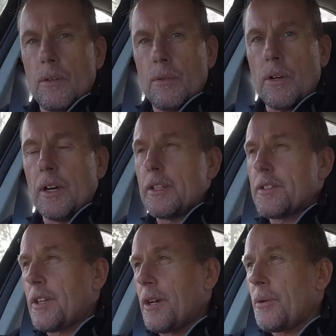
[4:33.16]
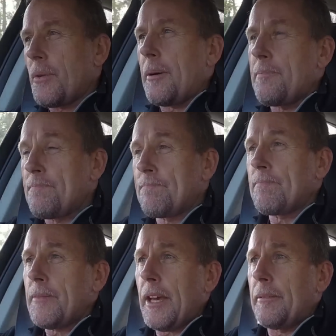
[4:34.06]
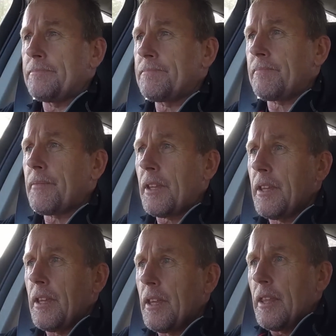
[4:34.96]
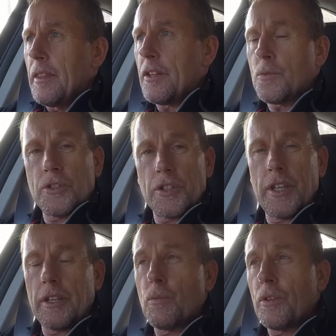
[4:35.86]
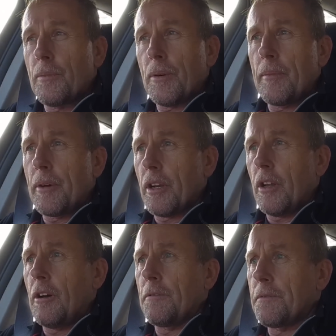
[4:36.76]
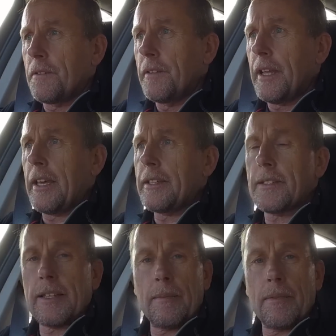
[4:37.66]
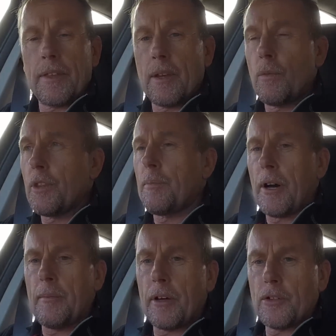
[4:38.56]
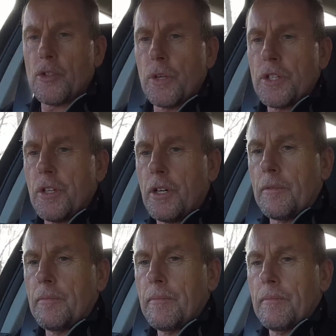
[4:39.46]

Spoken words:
Right, so yeah, that's what you get with the bimodal off. Now here's the same thing with the bimodal switched on.